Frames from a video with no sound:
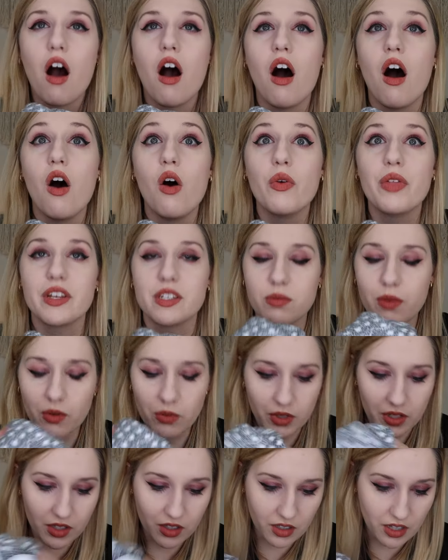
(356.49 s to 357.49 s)
Oh, they smell
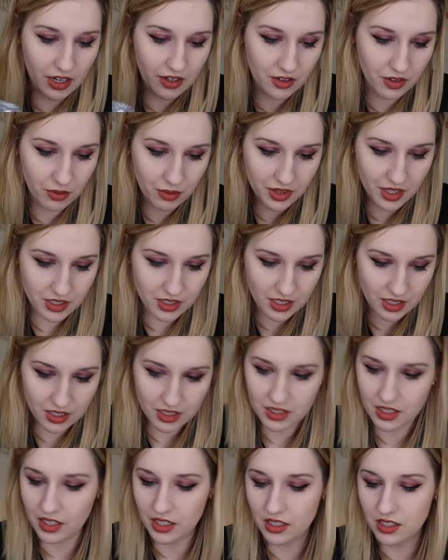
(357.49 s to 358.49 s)
really good. I don't know what that scent
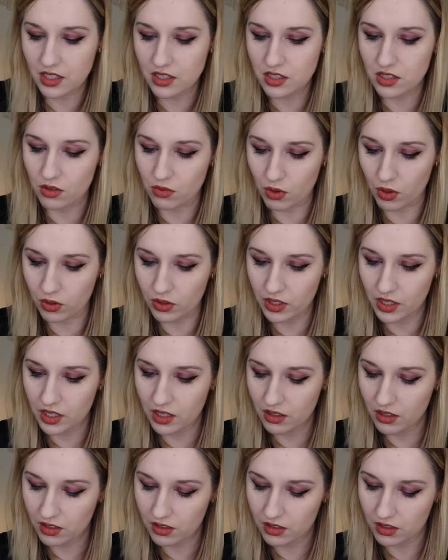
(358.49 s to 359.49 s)
is. I guess it's
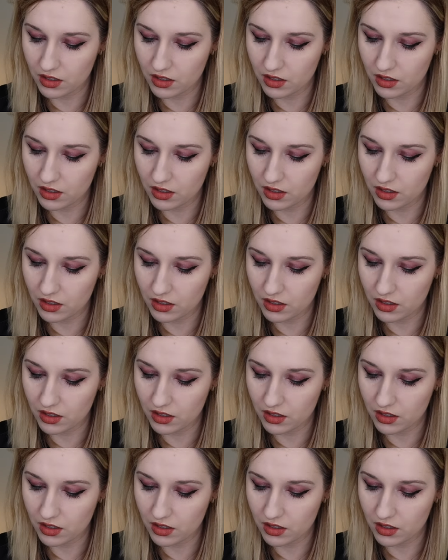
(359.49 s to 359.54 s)
neroli.